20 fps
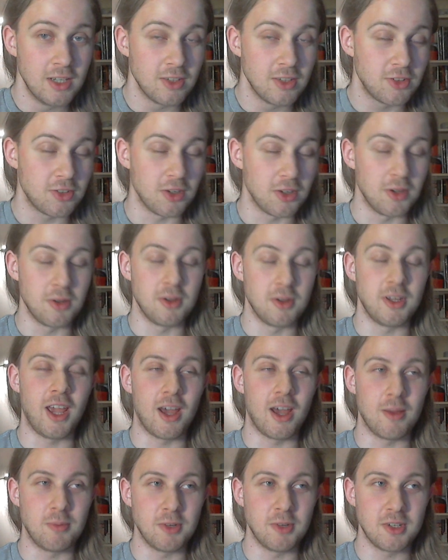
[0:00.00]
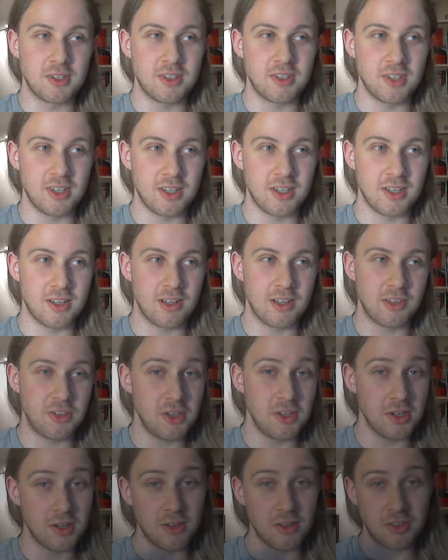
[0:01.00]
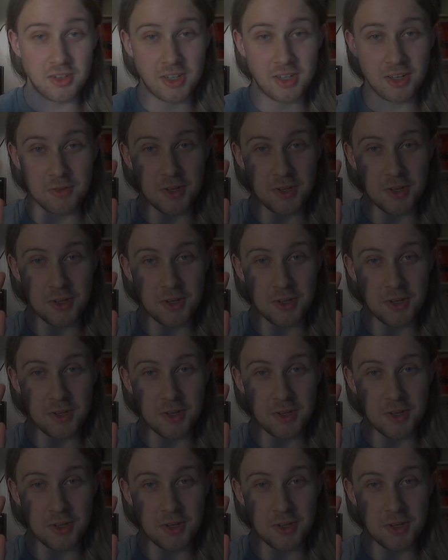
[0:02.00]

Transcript: So yeah, but I'll see you guys in the next